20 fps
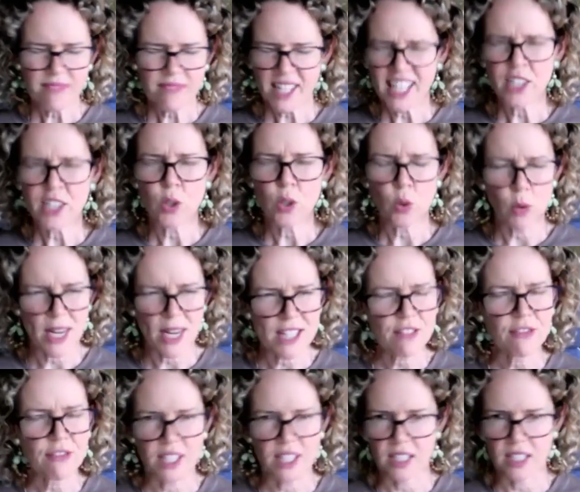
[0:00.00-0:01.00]
It always
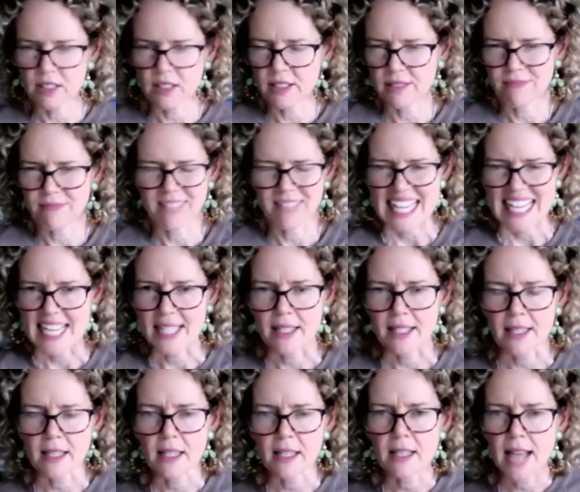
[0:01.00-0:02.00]
feels
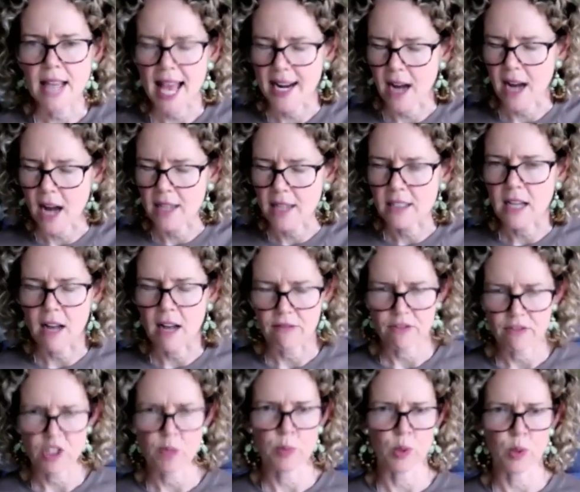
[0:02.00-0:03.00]
icky and
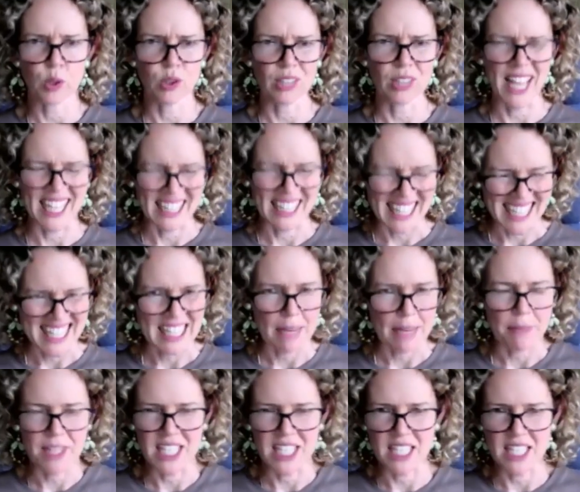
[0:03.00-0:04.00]
uncomfortable, and like
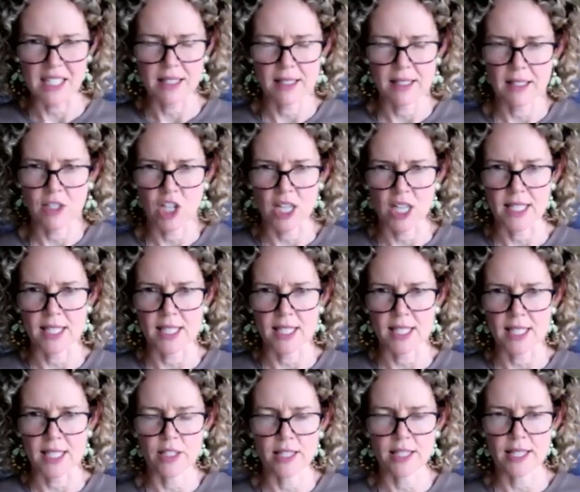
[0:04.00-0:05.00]
something is just
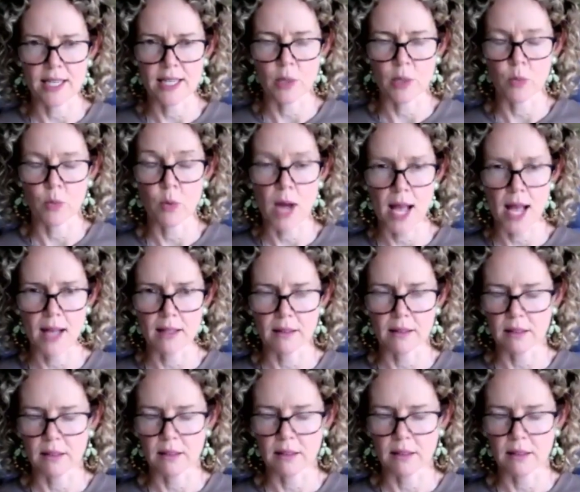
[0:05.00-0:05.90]
not sitting well.